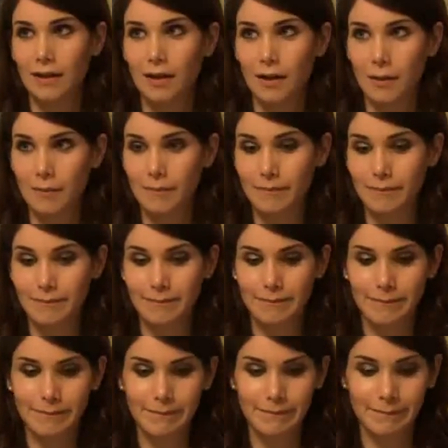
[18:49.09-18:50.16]

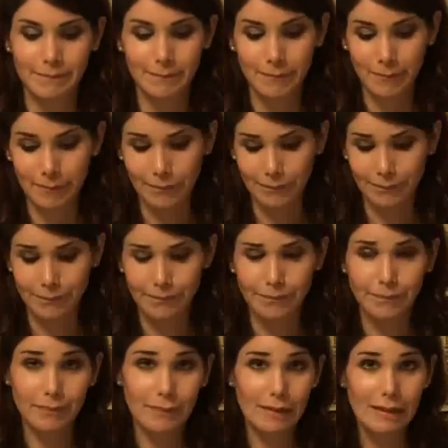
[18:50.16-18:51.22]

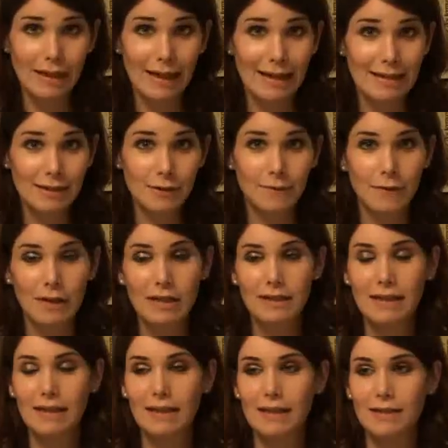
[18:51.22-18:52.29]
I guess the funny
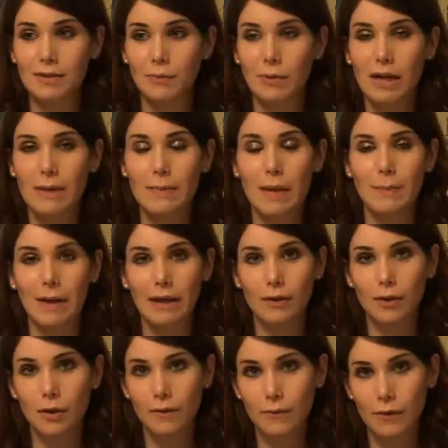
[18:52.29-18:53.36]
thing is the way I met my
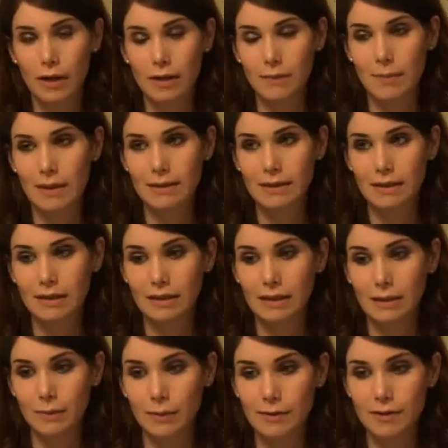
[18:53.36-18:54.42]
girlfriend
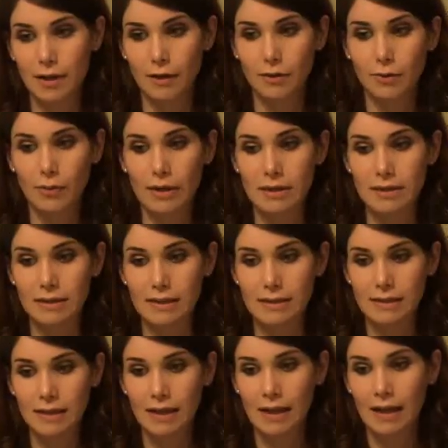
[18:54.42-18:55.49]
basically was on Craigslist.